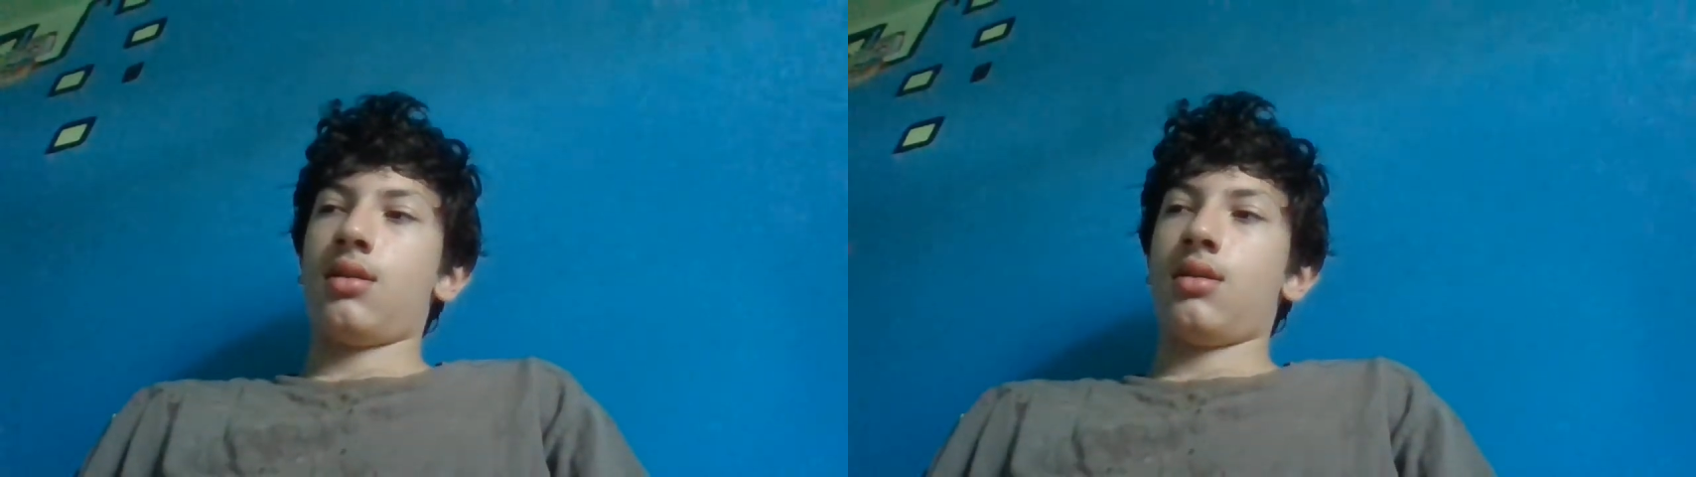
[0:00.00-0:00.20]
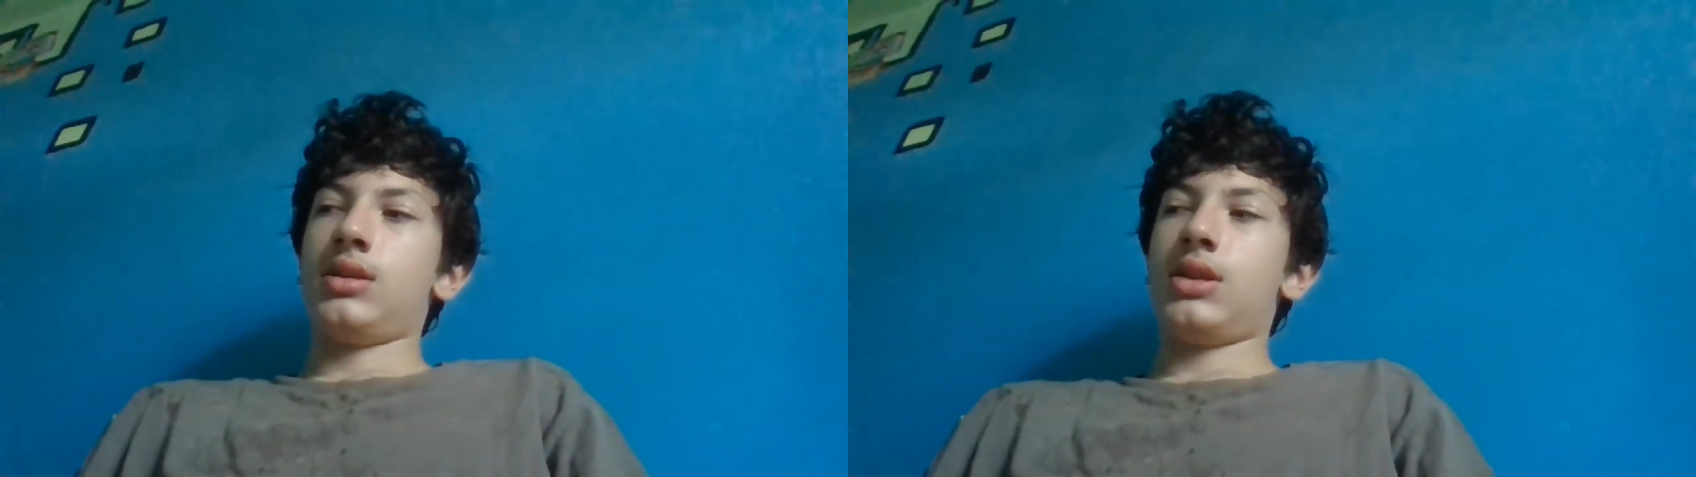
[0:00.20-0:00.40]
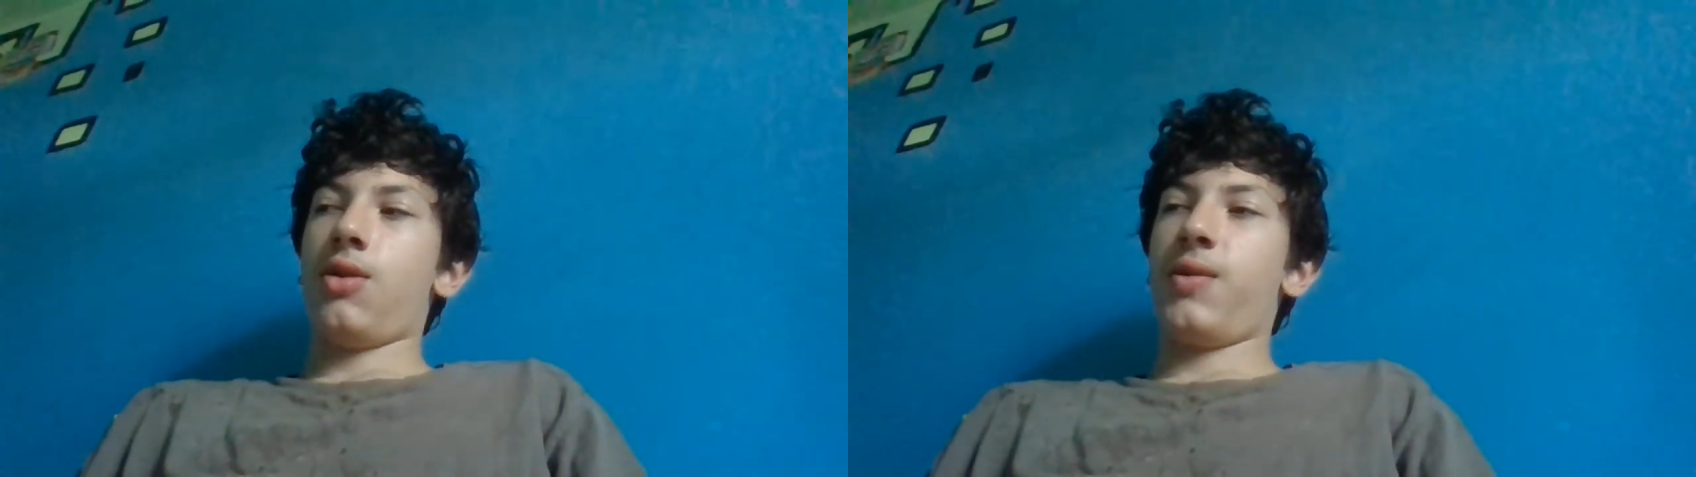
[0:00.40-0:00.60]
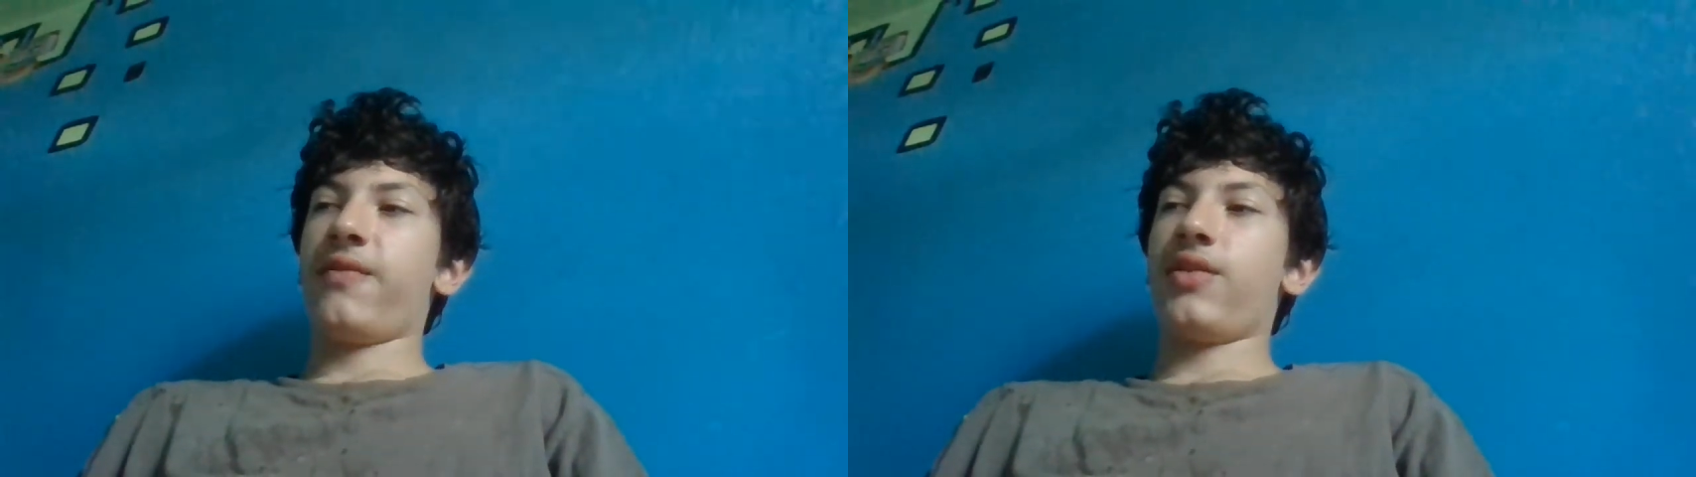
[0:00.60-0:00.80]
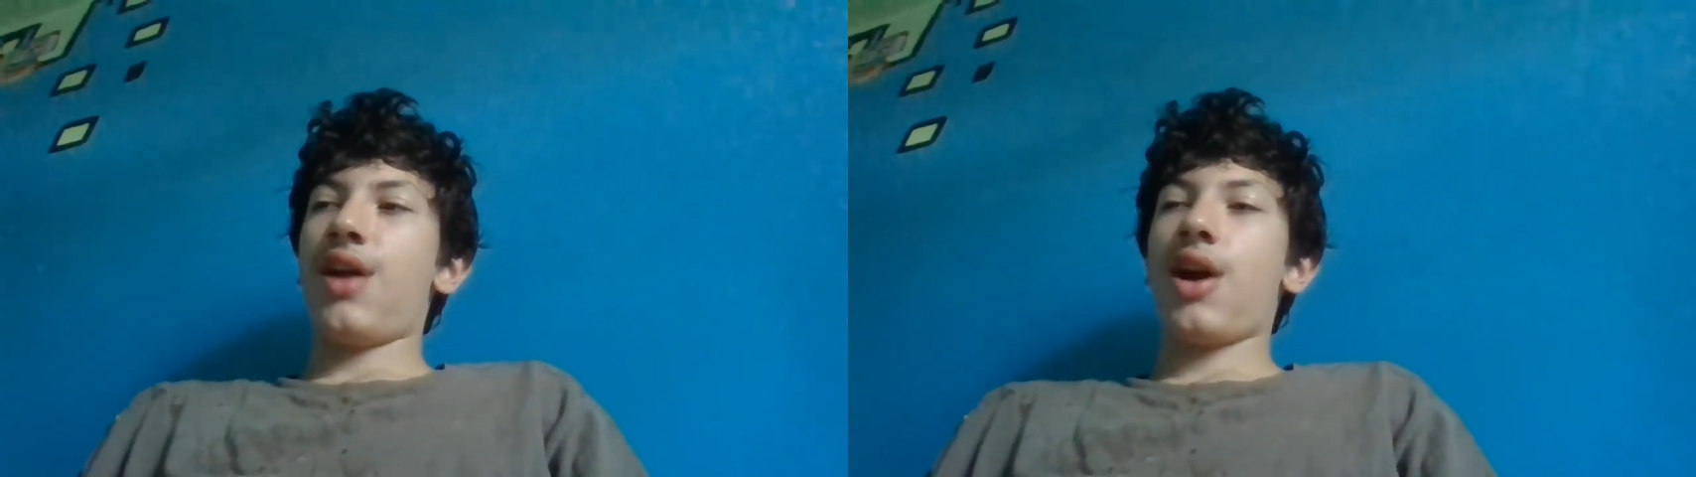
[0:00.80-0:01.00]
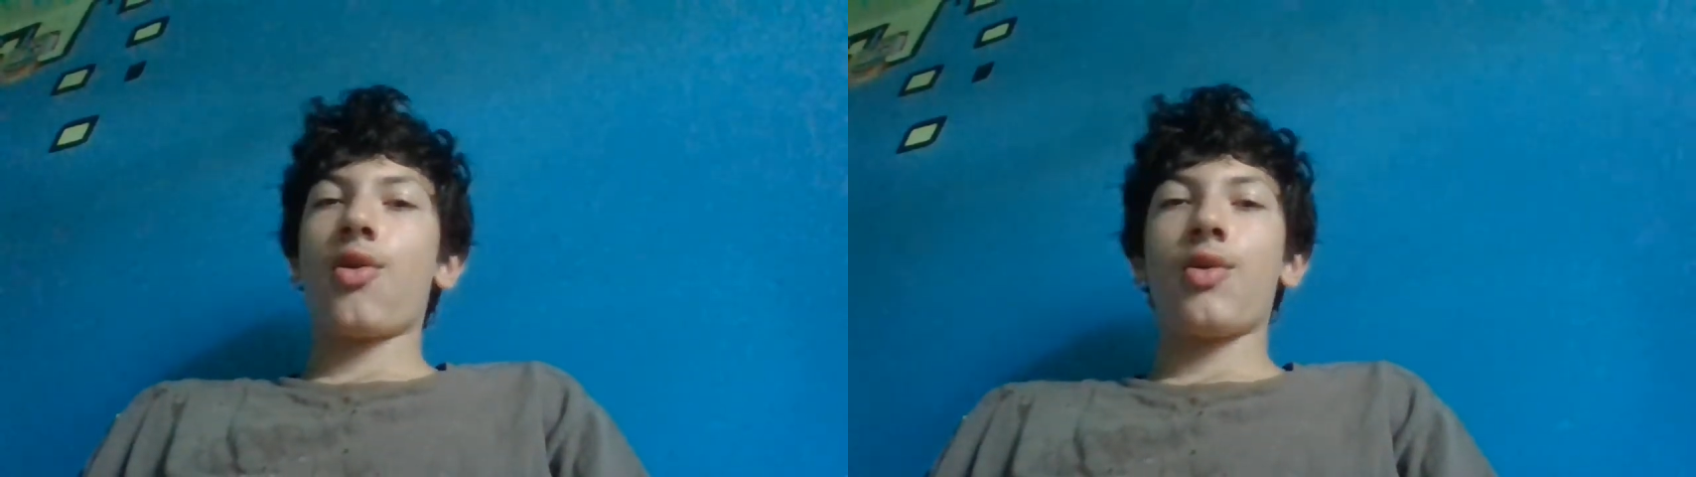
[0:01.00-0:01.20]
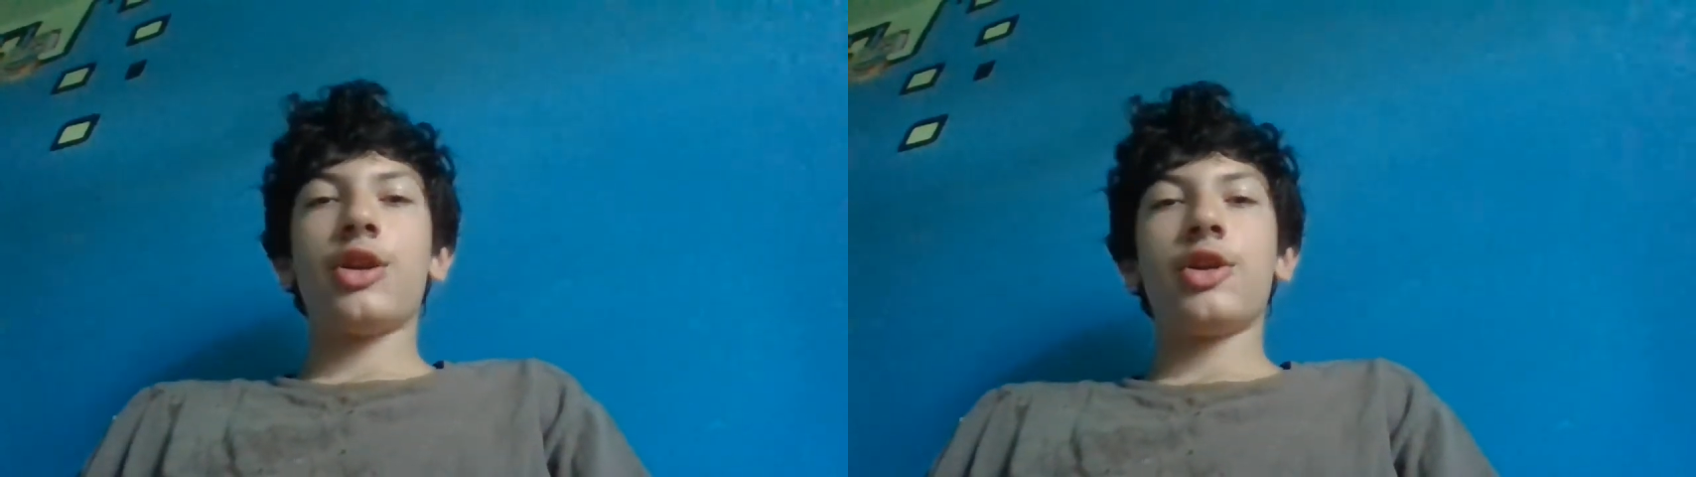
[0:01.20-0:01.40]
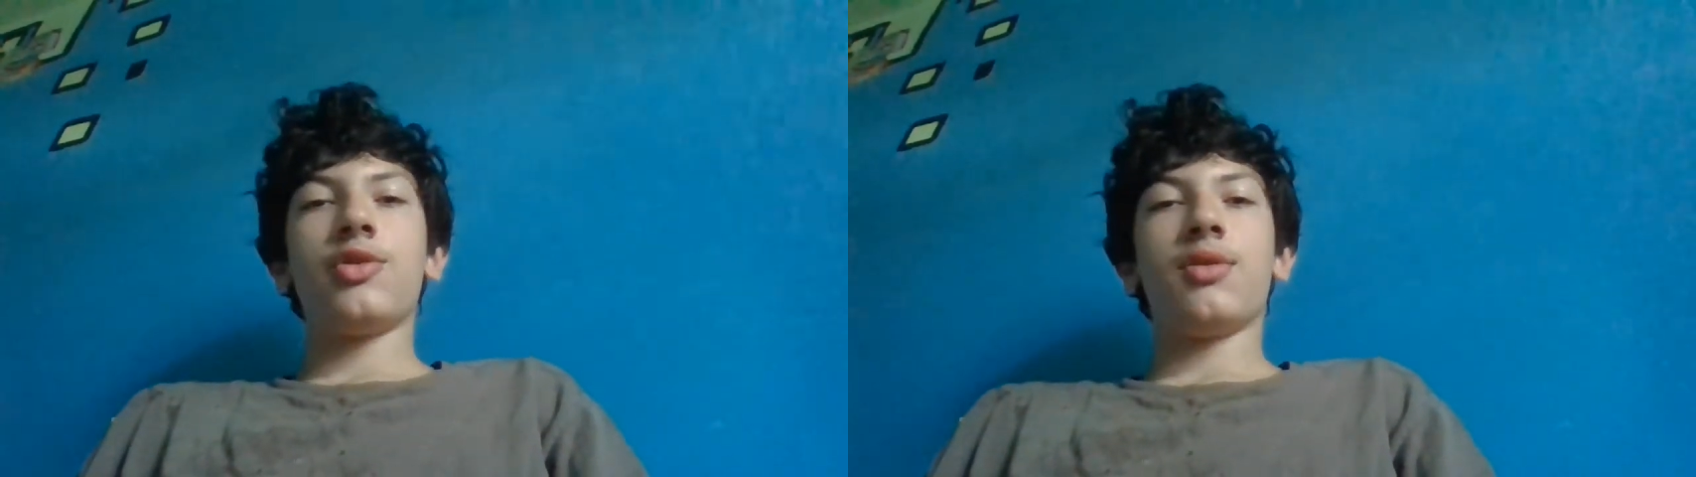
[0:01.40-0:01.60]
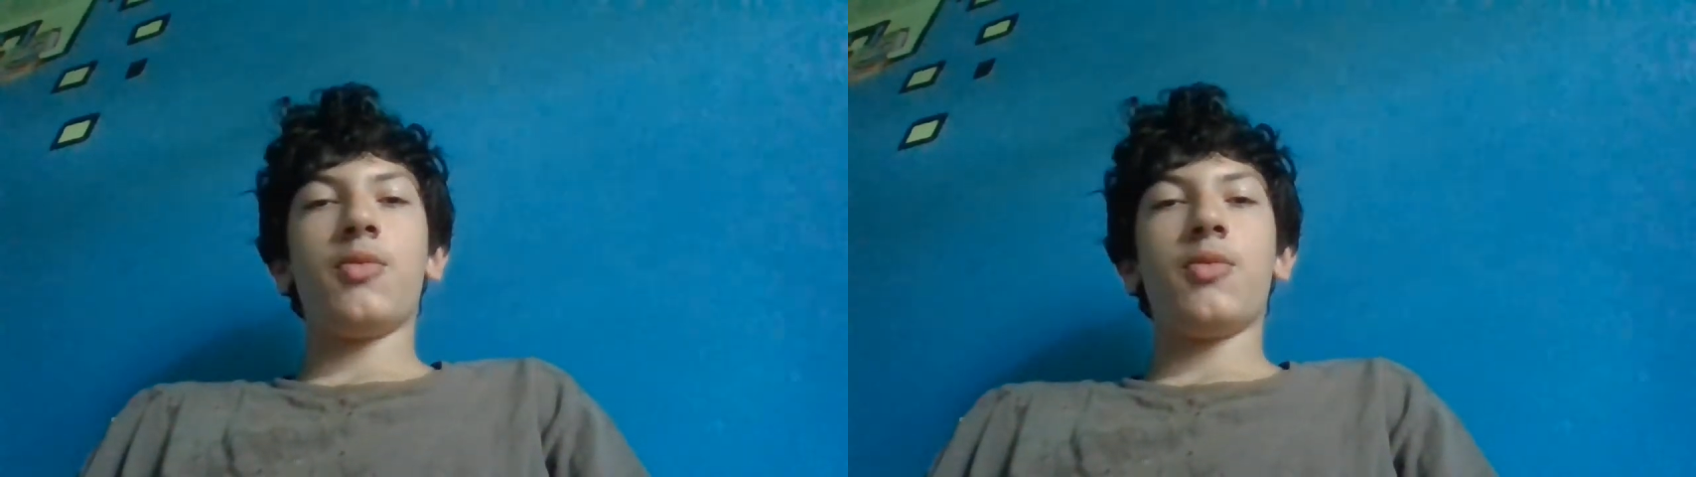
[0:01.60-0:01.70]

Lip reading: So if you're not going to do the